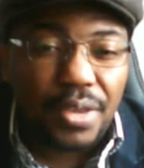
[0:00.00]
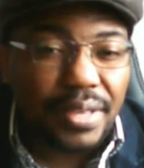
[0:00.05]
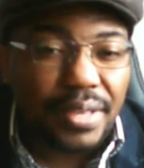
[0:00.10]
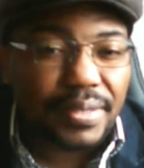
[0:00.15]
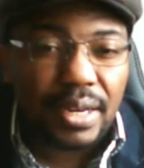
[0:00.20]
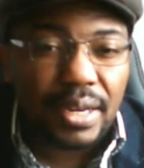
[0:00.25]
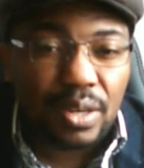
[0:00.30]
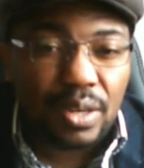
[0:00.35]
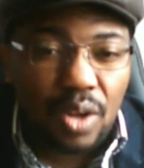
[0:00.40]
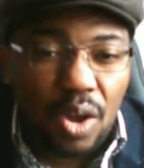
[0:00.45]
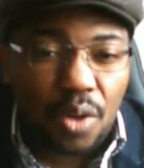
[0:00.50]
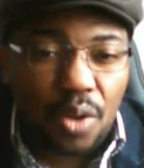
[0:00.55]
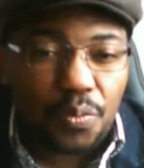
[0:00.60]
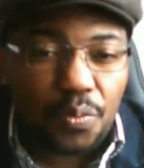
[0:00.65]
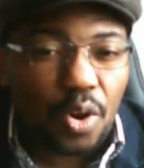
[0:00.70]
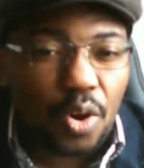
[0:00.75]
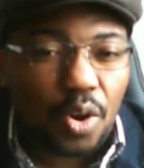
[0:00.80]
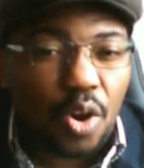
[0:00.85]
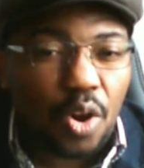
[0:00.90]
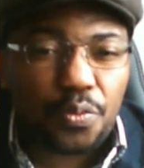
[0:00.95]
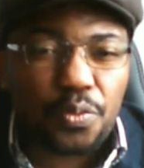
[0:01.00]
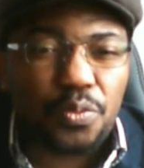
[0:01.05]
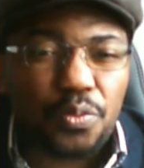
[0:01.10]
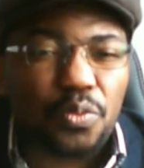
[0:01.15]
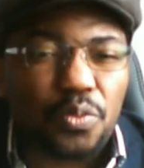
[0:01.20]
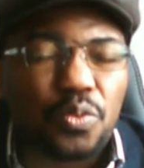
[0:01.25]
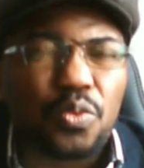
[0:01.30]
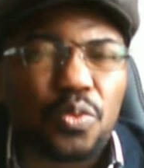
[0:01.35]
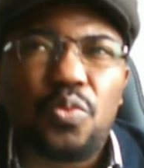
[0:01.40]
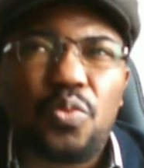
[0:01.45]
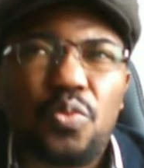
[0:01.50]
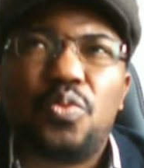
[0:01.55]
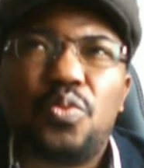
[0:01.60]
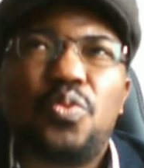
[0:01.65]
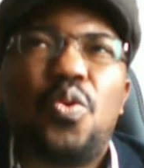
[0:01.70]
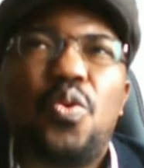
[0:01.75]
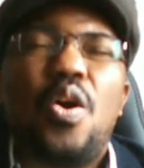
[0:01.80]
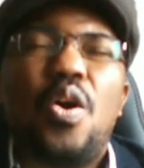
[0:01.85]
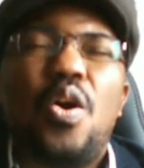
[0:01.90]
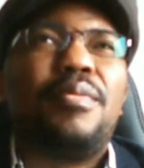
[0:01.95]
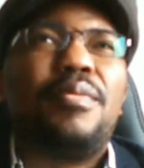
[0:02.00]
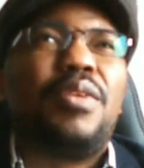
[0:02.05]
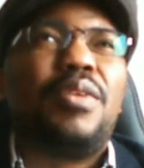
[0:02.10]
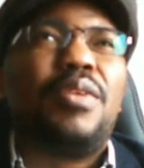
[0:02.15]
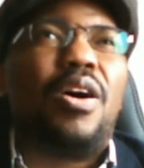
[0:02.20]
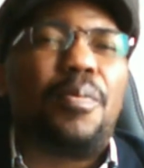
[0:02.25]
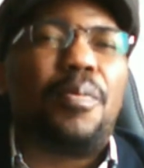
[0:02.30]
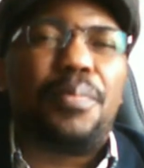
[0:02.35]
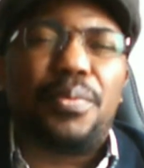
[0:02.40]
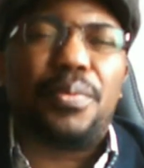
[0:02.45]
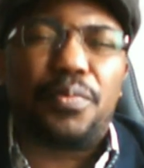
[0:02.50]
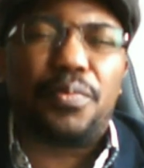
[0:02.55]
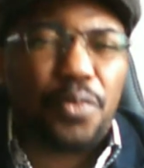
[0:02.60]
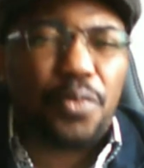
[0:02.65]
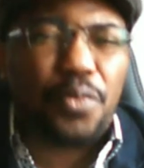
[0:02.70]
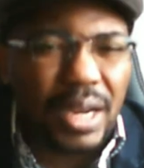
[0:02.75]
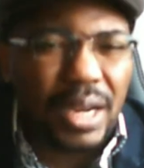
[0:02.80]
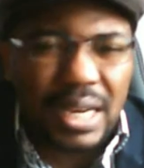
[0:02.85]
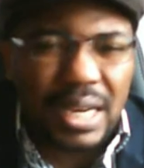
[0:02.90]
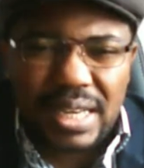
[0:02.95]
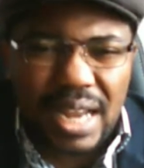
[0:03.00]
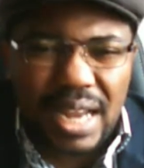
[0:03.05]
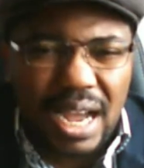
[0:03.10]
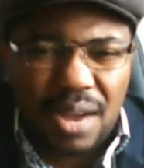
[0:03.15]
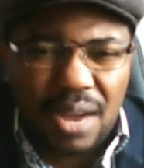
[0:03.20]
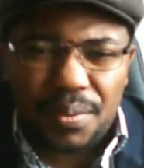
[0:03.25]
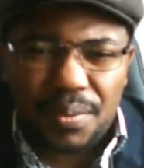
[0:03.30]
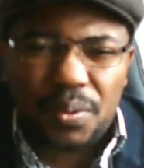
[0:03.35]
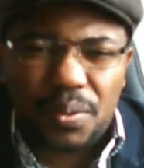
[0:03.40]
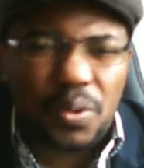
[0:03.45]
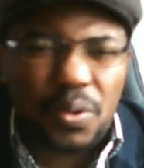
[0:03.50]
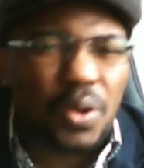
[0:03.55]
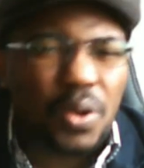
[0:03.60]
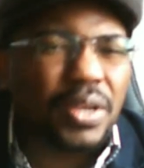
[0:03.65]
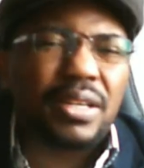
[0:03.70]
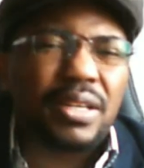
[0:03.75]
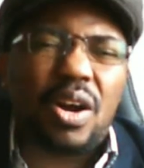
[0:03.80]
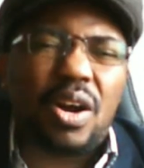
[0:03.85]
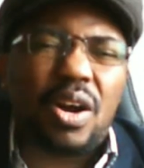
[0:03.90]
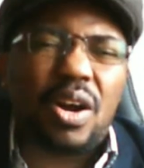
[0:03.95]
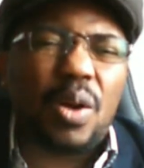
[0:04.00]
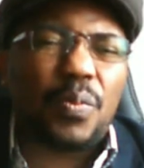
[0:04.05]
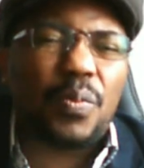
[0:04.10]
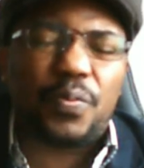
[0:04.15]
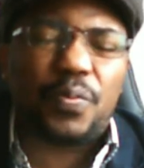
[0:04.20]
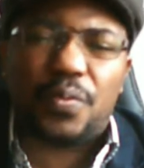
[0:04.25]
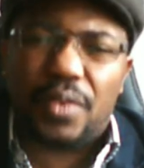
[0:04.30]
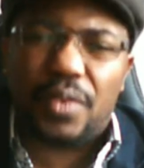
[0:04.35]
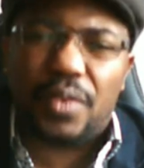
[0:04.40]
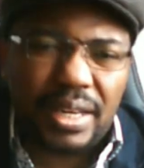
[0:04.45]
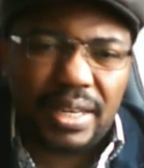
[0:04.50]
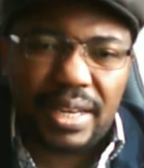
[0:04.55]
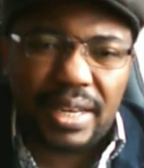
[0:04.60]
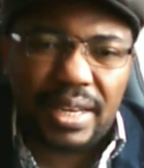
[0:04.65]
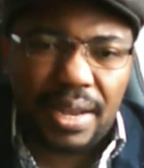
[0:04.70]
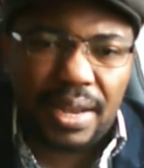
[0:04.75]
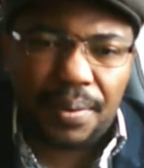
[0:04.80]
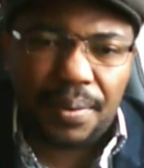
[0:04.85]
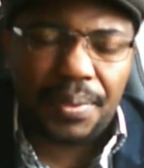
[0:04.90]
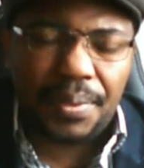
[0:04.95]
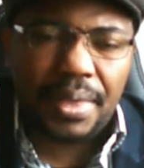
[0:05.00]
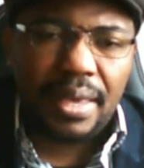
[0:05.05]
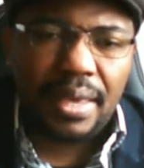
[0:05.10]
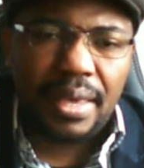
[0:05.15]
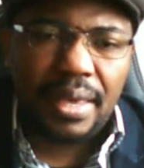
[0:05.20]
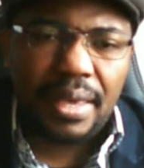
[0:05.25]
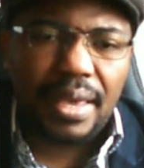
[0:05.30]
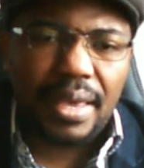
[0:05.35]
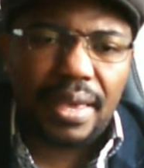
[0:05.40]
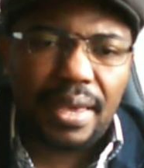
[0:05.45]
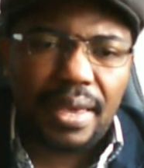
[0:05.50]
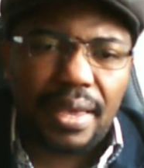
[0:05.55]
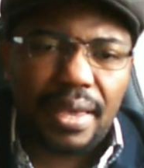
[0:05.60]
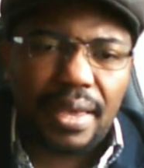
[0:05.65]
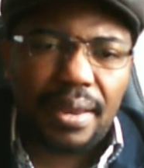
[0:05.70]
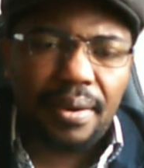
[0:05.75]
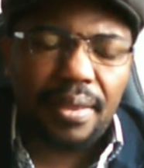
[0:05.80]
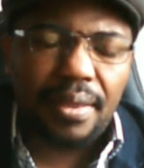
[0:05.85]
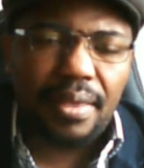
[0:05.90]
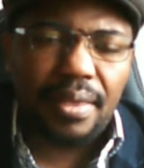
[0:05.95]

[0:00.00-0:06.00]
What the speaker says: is enough of going up, falling down, going up, falling down again.